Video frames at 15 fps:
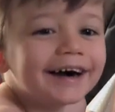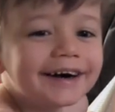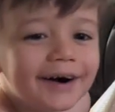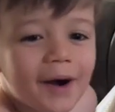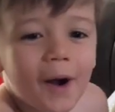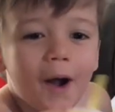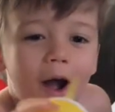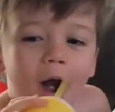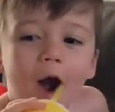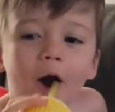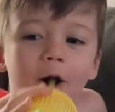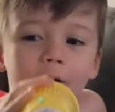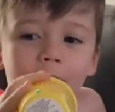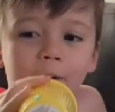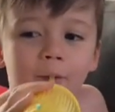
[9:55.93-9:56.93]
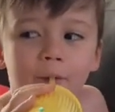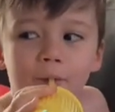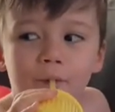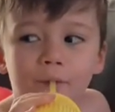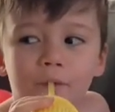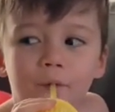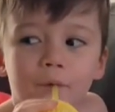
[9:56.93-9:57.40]

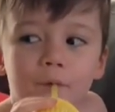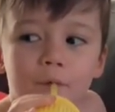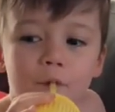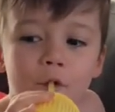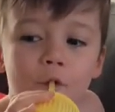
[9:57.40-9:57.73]
No one is speaking in this clip.